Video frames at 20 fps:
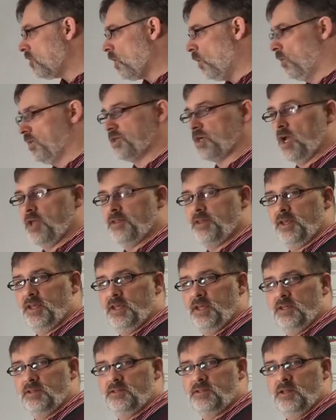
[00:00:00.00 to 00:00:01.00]
which I
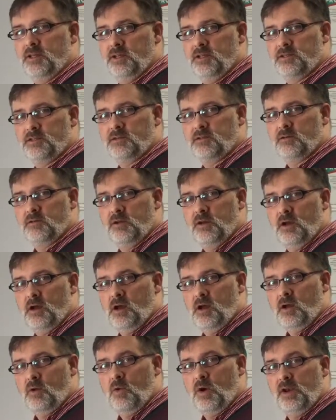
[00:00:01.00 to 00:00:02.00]
think is
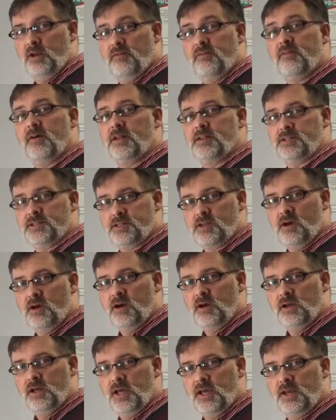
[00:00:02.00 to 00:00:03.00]
quite a fun
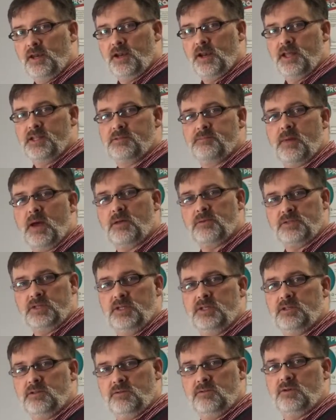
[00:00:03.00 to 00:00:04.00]
song and a nice
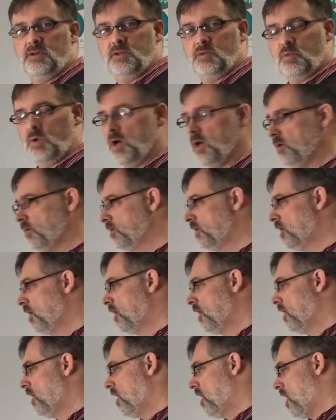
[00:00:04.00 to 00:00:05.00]
bouncy tune as well.
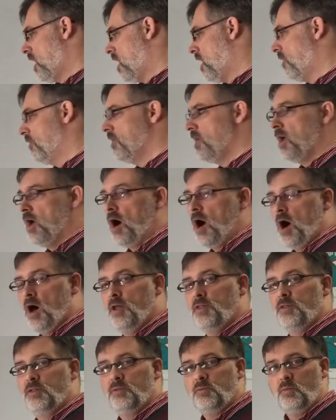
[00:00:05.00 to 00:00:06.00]

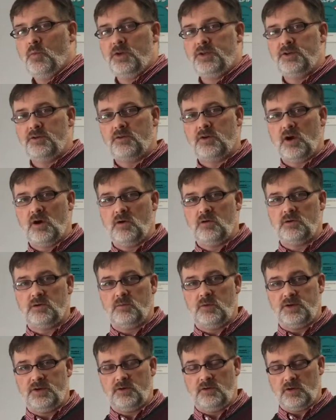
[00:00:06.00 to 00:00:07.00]
When
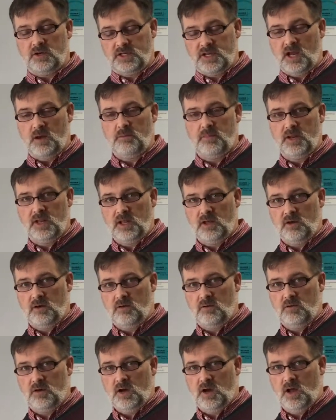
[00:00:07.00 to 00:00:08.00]
you look down
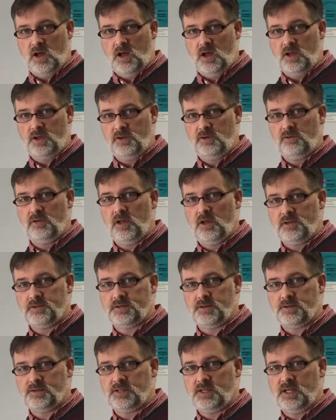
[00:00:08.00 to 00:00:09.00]
below, you'll
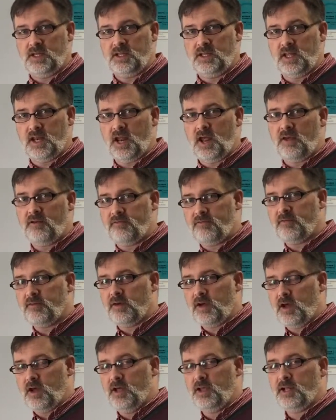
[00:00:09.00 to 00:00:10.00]
also see that I've
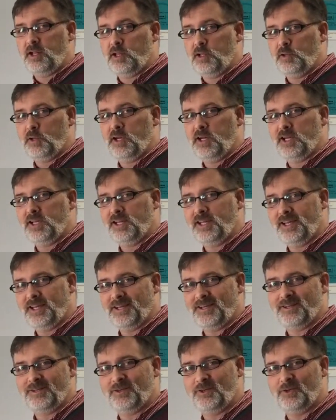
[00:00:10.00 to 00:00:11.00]
included a
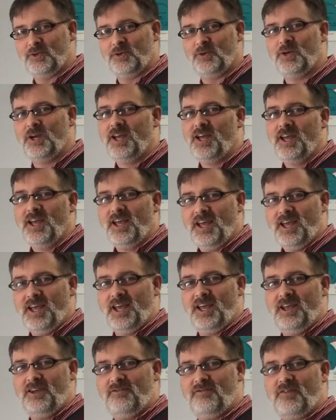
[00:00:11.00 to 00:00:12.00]
link to
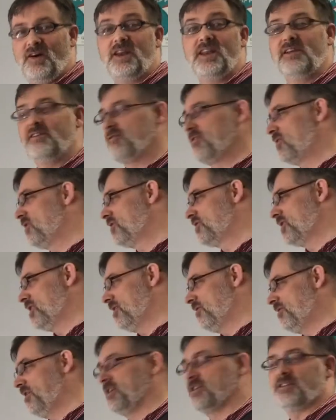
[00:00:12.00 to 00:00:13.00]
a funny
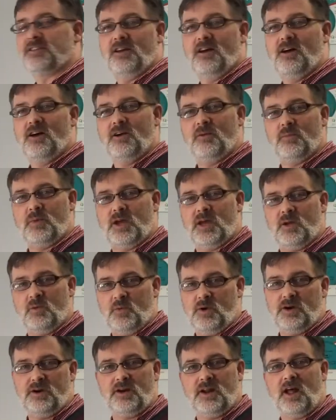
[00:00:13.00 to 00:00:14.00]
version of this song by
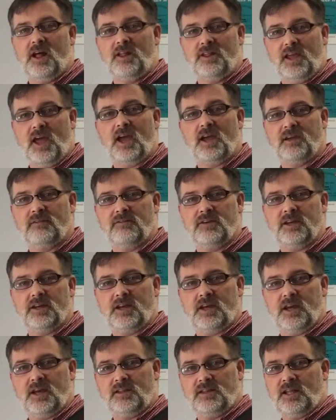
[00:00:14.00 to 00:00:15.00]
Weird Al
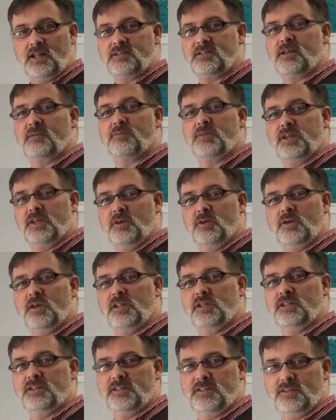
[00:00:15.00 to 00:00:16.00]
Yankovic, and that's something you
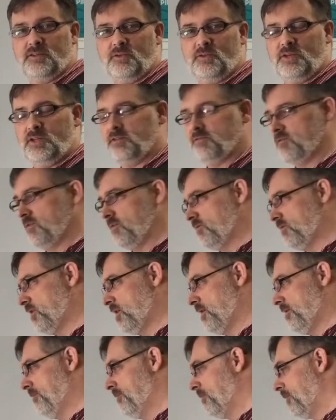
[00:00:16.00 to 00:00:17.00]
can listen to just for
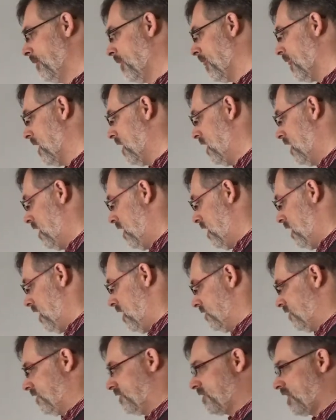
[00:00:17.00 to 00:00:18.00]
fun.
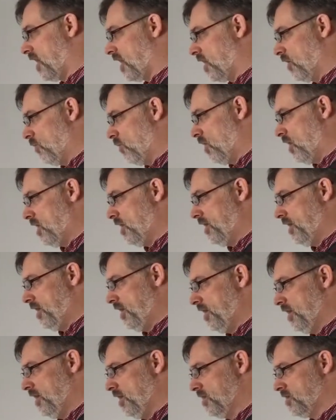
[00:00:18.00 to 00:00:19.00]
The second one
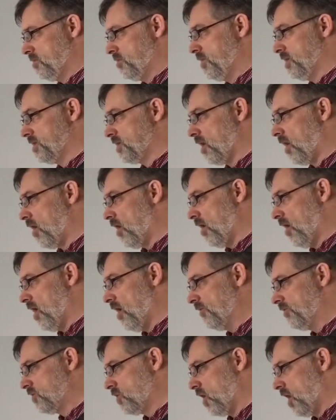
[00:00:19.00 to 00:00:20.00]
is Bizarre
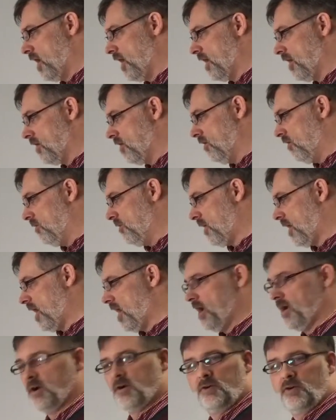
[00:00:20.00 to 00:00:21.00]
Love Triangle
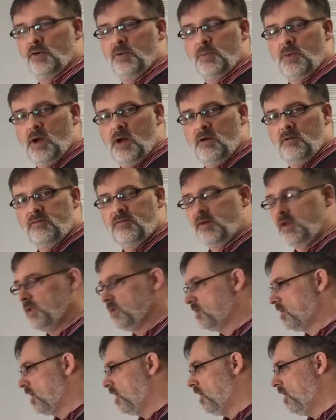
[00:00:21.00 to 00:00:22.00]
by a group called
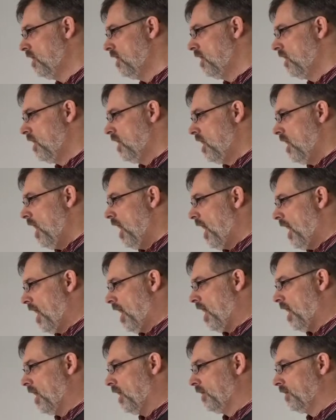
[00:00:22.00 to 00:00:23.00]
Frente,
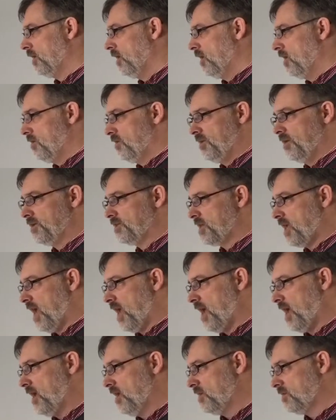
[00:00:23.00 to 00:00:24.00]
and This
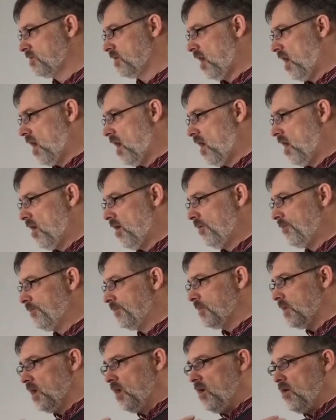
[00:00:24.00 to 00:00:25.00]
has
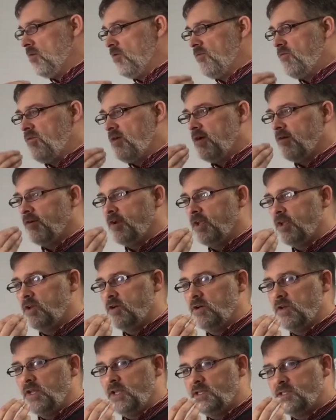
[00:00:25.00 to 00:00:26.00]
very
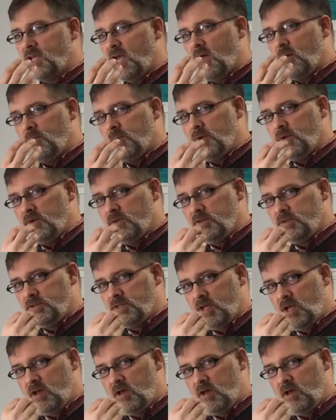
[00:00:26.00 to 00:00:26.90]
good examples